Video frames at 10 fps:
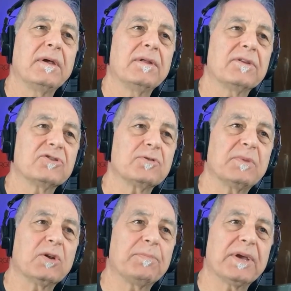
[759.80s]
There's your
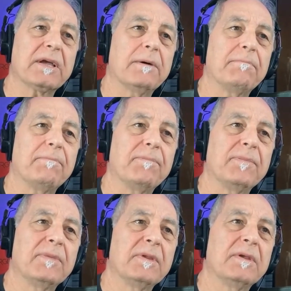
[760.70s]
middle pickup.
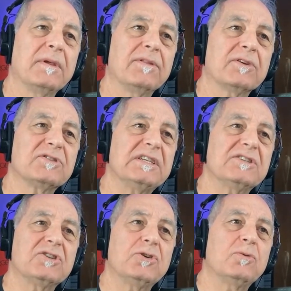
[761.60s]
There's
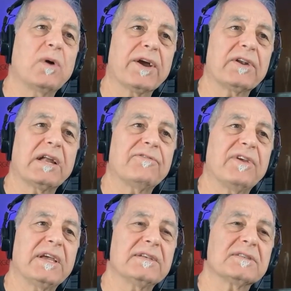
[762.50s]
these 2 wired out of
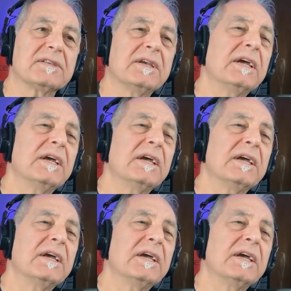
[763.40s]
phase.